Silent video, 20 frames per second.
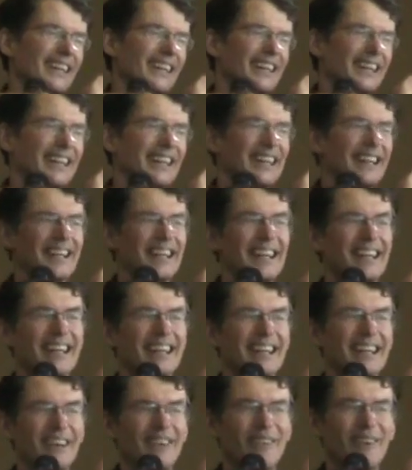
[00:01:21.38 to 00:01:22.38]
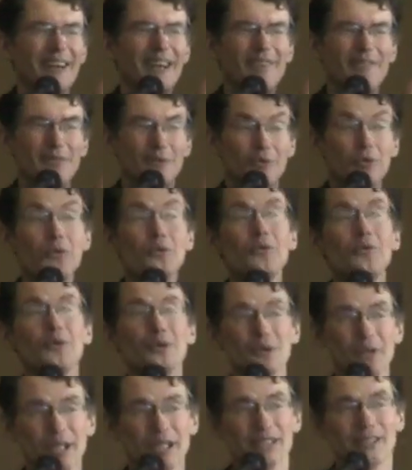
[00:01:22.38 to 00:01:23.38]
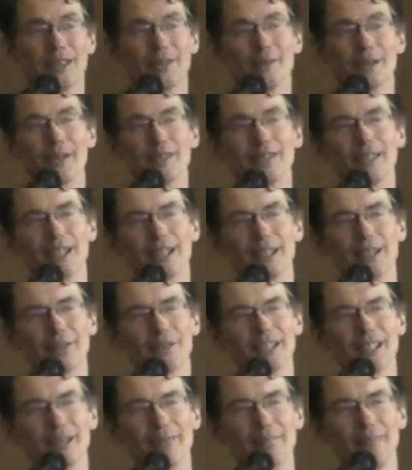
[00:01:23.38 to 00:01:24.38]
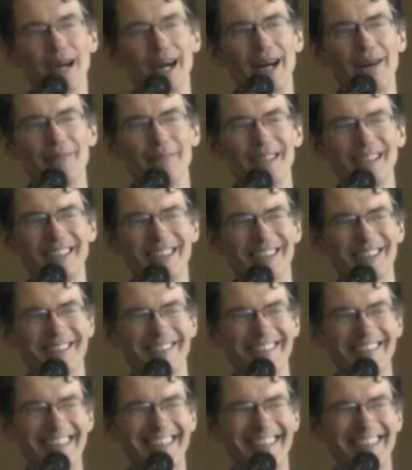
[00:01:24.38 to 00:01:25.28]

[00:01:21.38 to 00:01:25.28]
Guinevere. Guinevere. Ooh. See, when I was a kid, it was like Bob and Sue.